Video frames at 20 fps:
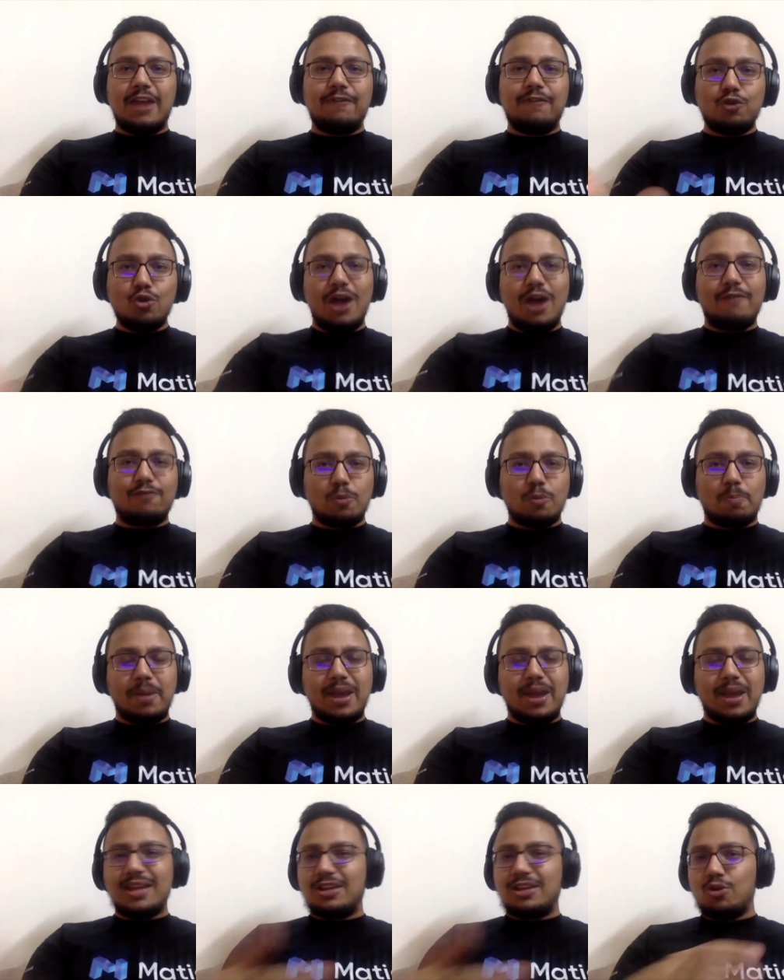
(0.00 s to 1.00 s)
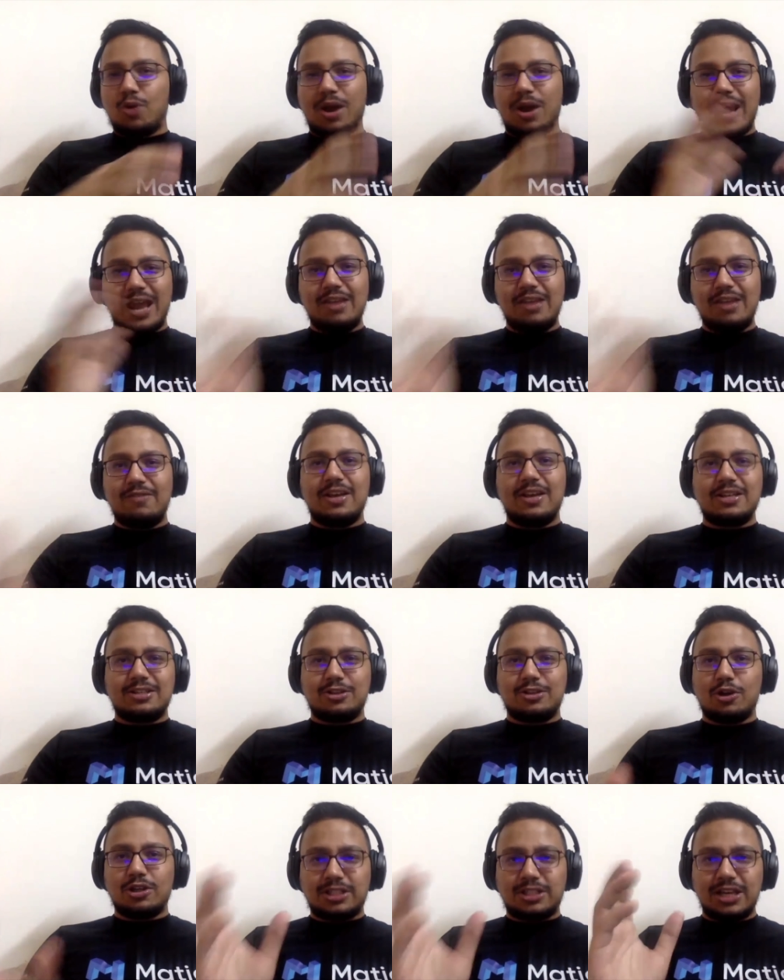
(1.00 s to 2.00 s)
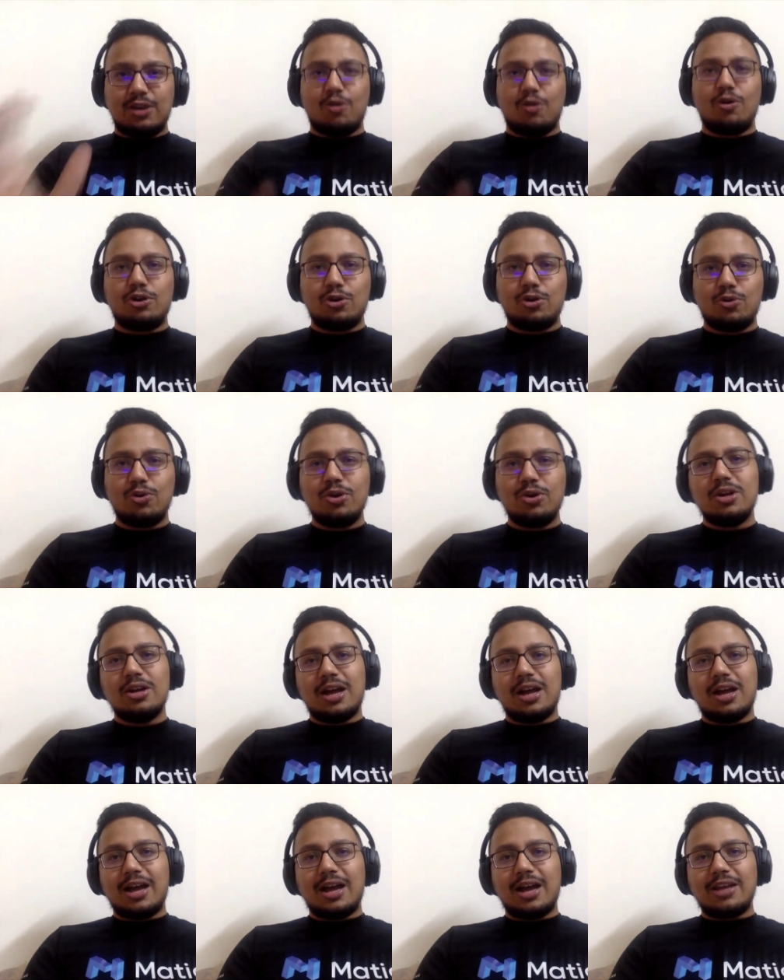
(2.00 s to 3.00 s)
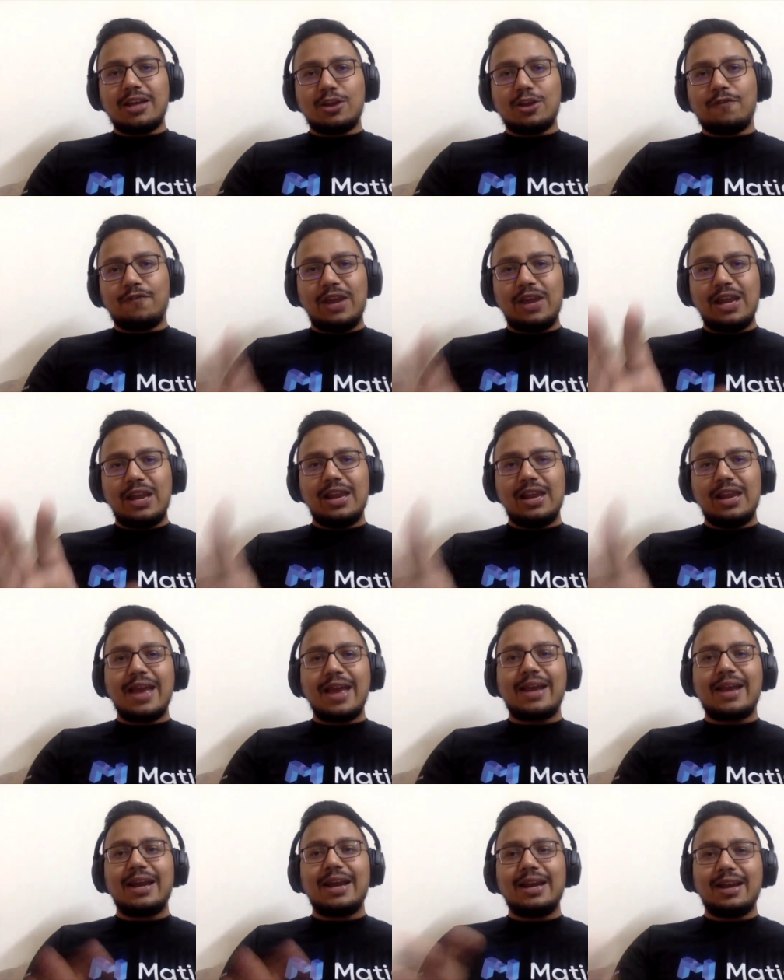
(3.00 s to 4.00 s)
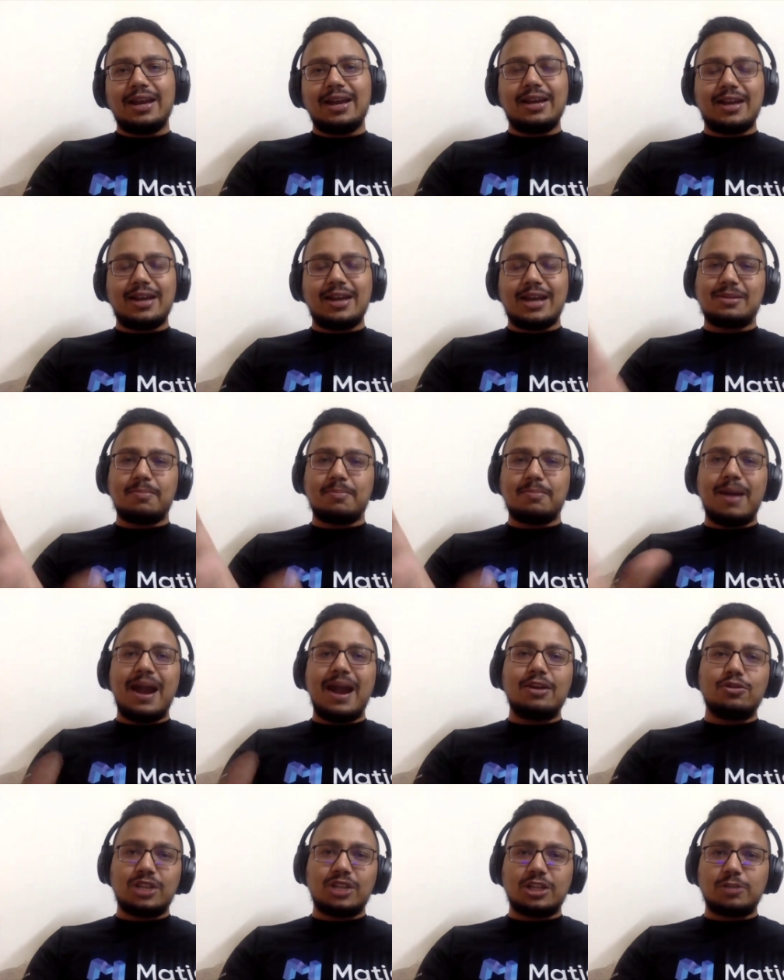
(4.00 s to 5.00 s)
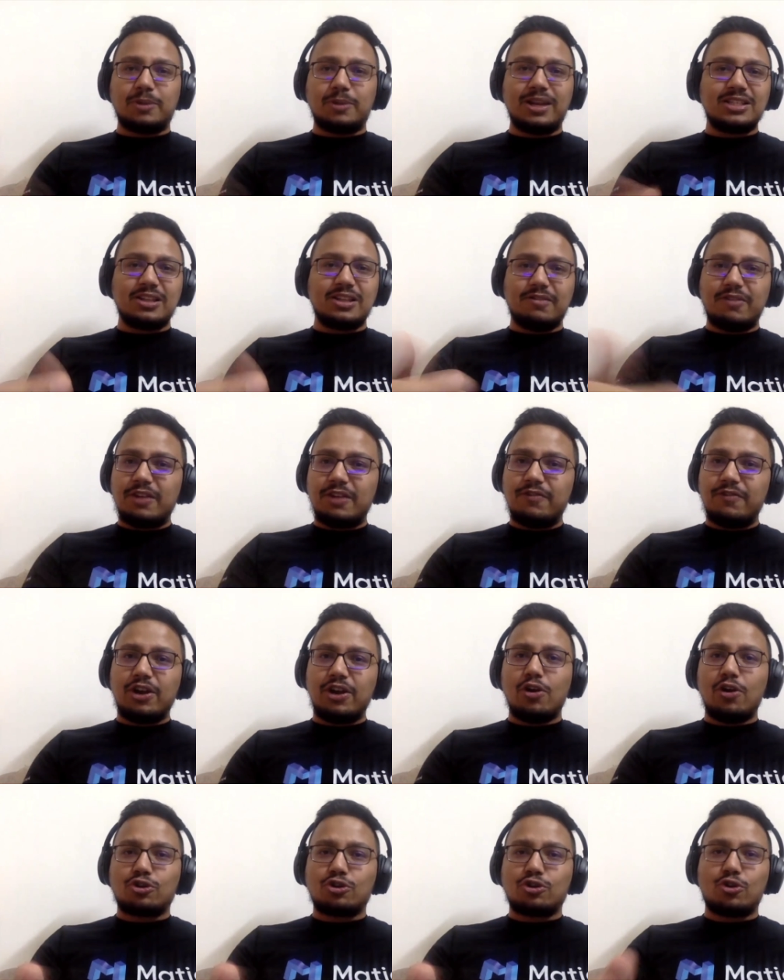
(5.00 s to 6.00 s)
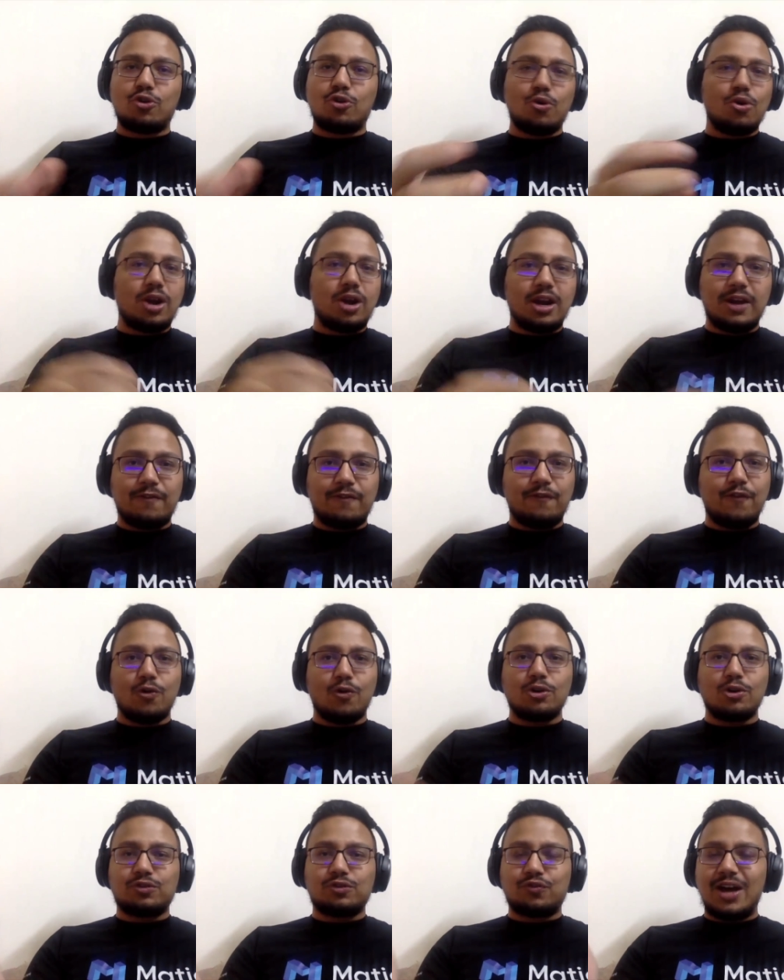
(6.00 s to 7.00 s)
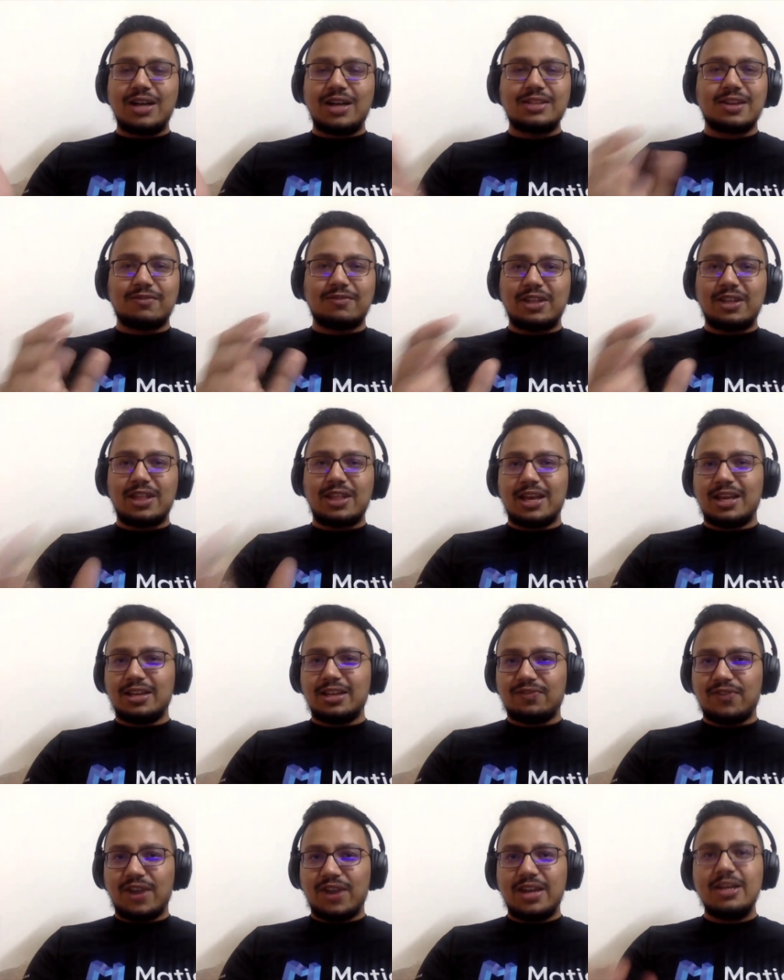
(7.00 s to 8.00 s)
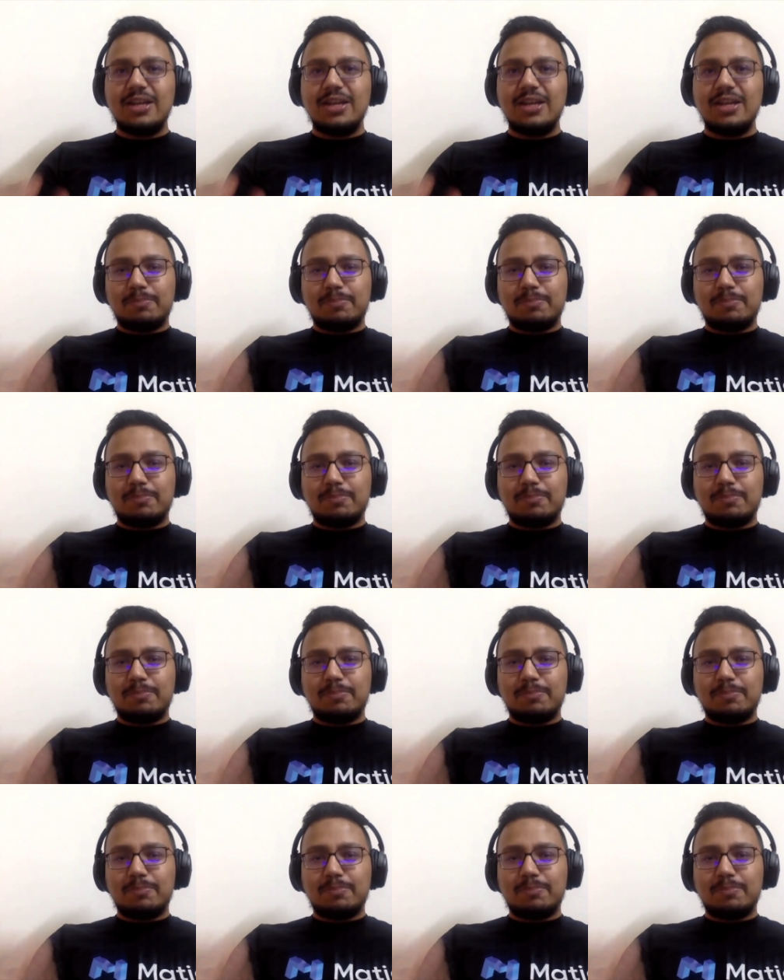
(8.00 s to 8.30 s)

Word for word: if you have to pay you are anyways you are still going to uh, you know feel like it, it has a bad user experience even if it looks good it flows fast everything is fine